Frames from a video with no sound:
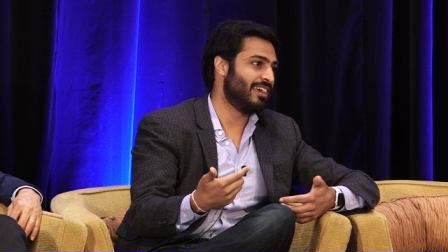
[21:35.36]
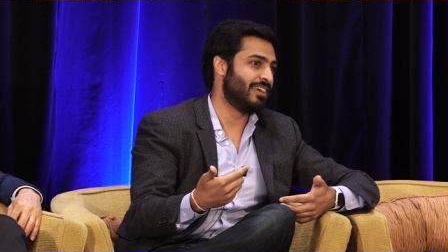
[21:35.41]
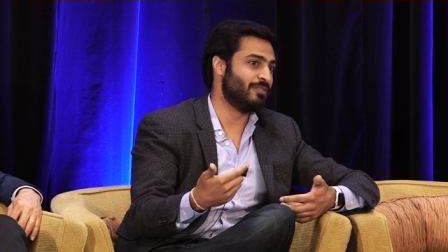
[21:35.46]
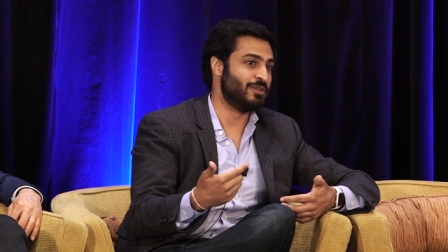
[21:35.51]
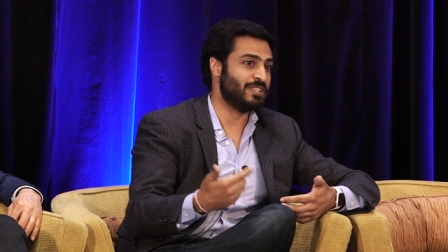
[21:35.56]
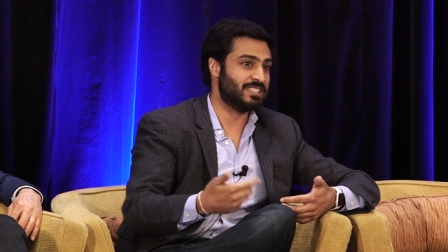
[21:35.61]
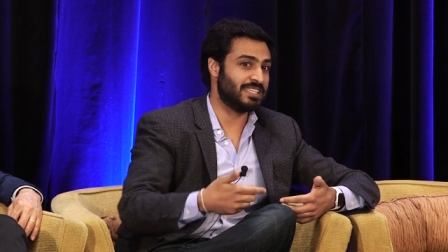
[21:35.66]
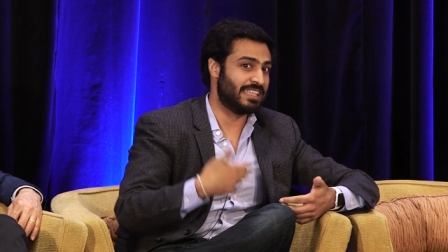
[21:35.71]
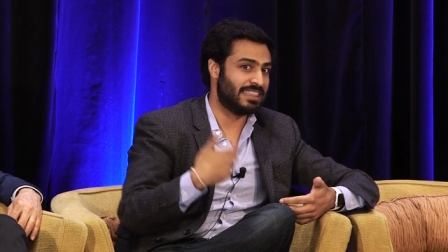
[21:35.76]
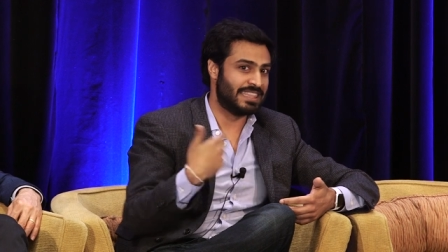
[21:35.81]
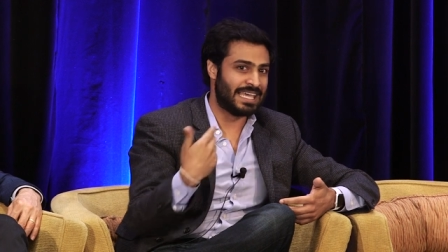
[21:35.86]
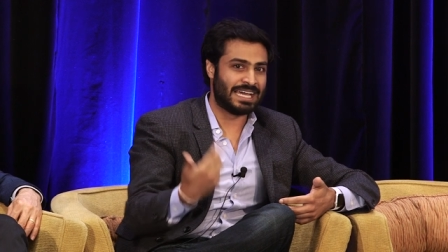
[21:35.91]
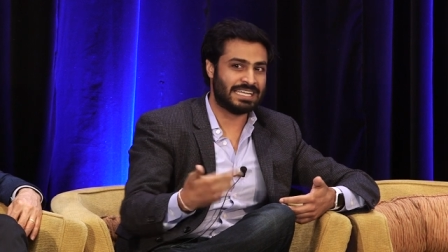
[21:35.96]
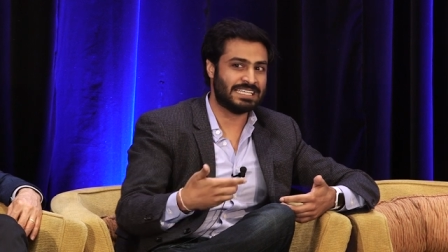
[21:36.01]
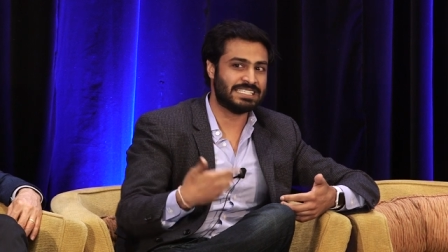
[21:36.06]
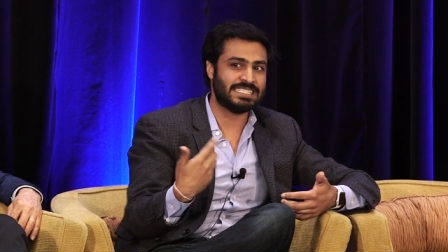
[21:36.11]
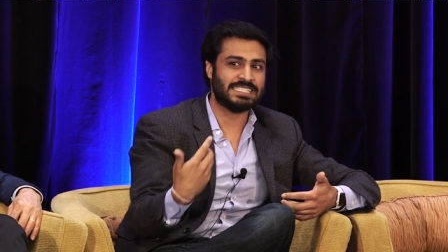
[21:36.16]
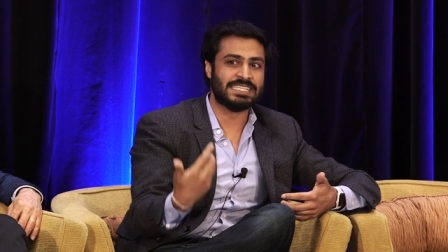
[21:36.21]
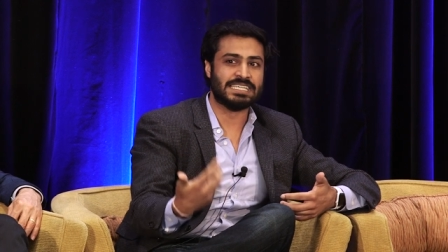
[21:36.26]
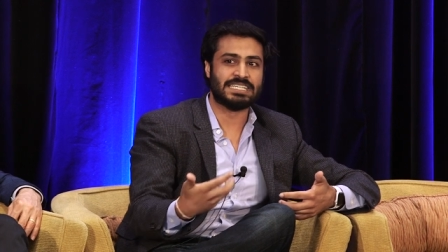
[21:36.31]
And we said
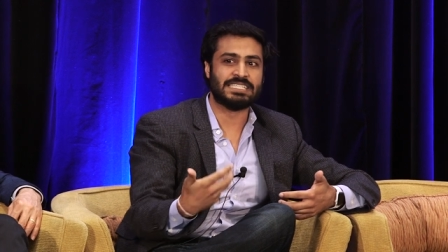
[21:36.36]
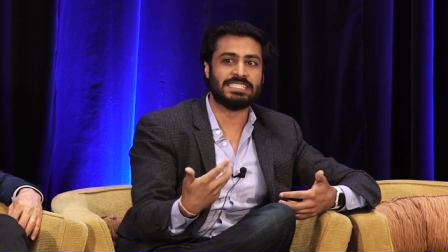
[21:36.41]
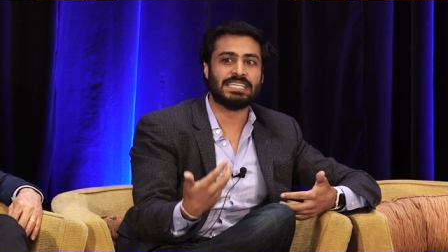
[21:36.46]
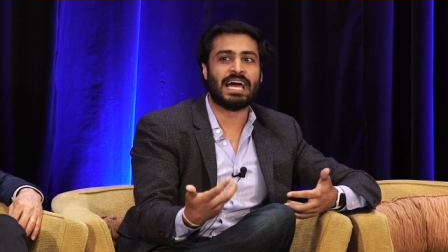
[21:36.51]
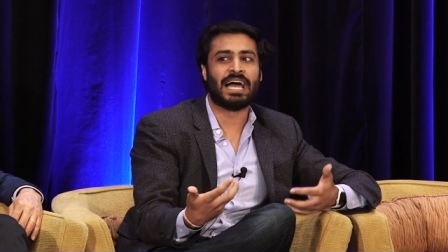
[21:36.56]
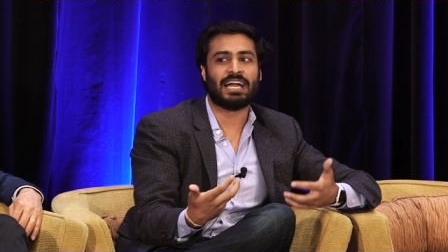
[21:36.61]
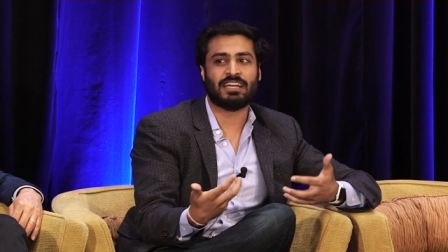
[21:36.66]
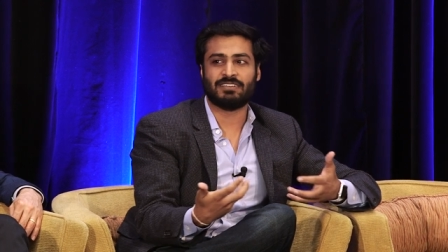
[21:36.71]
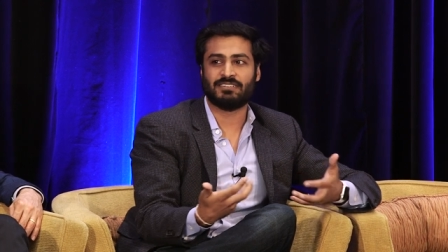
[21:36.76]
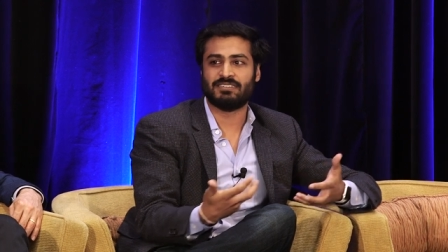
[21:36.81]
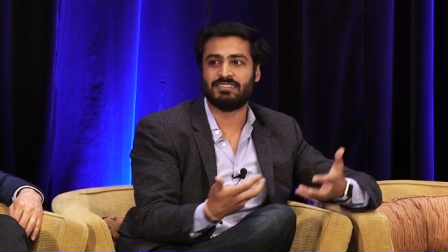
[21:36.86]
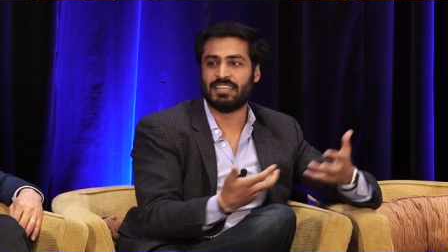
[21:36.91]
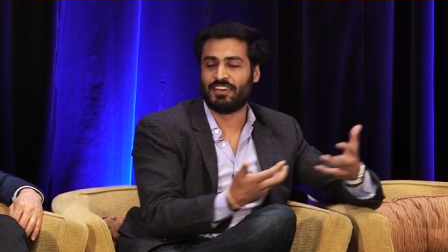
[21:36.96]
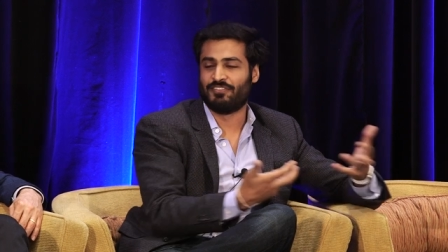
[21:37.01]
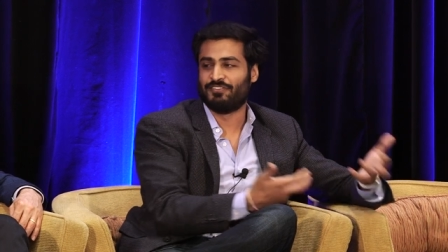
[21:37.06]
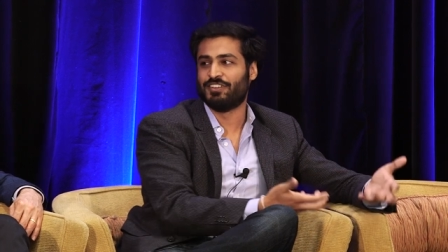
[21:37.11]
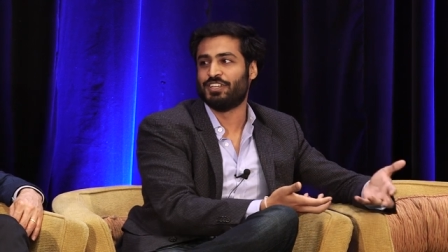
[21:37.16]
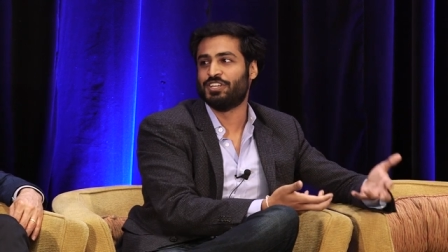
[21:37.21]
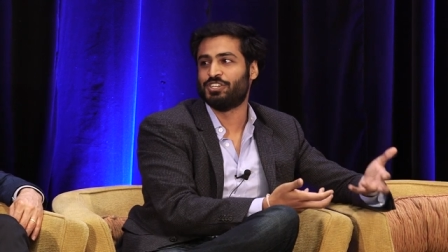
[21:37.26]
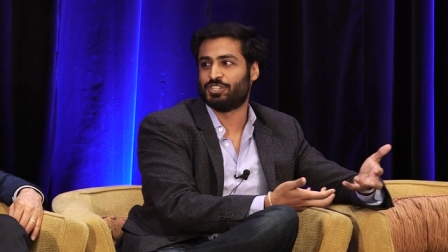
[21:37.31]
that is the exact
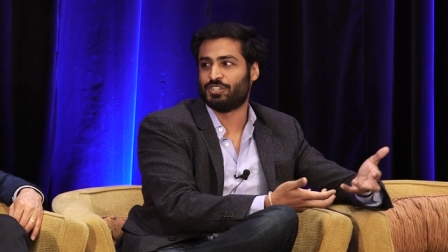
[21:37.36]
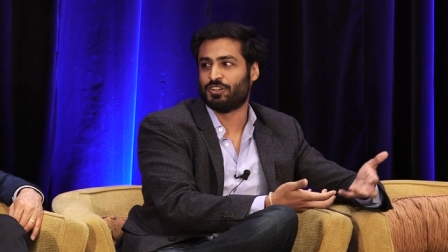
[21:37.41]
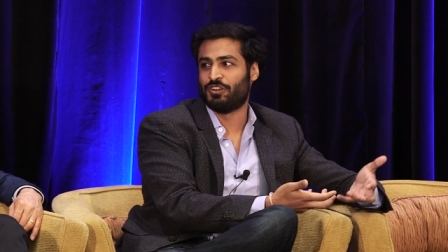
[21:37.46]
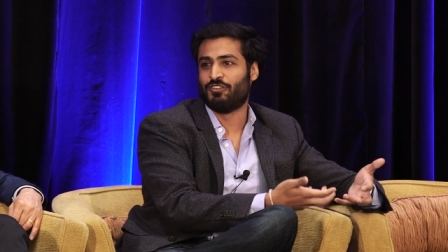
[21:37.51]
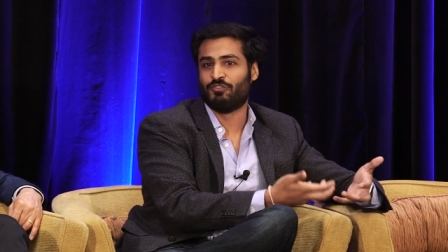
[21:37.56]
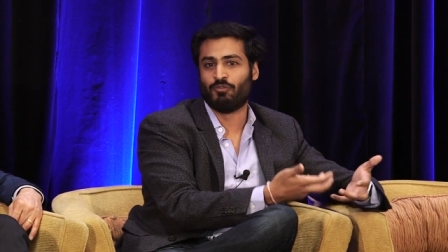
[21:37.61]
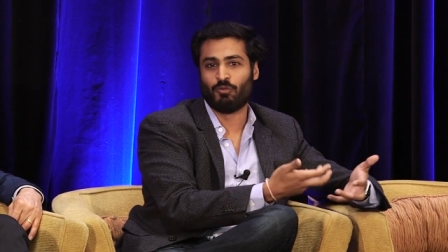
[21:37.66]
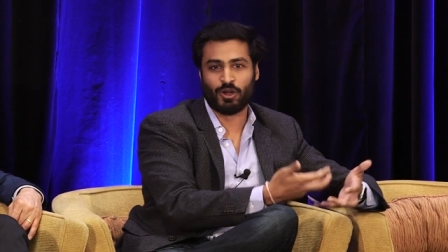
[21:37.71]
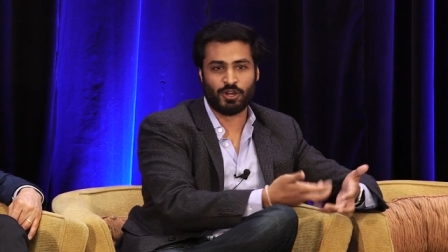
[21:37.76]
definition of